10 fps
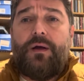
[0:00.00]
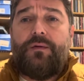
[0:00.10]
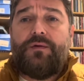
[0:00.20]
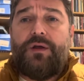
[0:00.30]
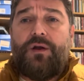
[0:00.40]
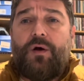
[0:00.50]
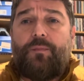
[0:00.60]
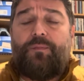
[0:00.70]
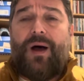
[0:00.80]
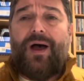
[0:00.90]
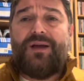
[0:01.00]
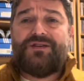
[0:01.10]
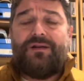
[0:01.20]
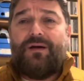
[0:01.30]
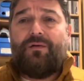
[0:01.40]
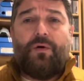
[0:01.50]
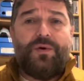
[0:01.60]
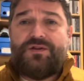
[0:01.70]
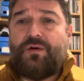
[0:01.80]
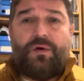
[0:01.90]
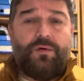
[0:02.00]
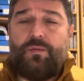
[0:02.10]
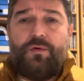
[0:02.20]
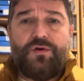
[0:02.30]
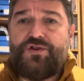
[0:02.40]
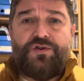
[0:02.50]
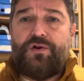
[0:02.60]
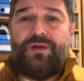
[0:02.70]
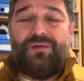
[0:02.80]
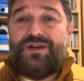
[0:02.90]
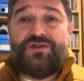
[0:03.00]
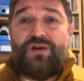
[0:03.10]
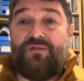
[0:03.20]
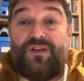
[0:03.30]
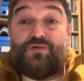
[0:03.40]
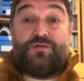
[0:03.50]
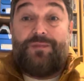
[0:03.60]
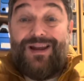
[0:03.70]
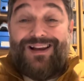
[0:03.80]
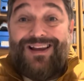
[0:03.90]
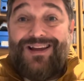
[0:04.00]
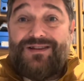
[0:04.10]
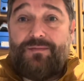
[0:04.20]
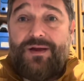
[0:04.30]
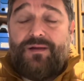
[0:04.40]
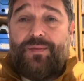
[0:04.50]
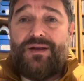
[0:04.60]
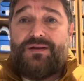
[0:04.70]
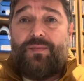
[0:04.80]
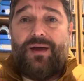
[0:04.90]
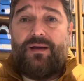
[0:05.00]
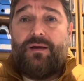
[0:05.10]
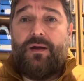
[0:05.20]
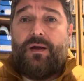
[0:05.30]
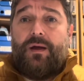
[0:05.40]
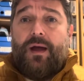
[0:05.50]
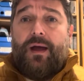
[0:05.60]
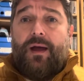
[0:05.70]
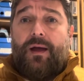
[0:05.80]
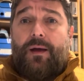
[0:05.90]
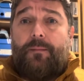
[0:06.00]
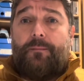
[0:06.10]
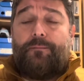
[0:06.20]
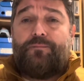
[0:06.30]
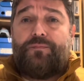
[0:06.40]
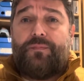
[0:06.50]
You know, buyers are always not sure that if this was made clear to me, the pit to pit on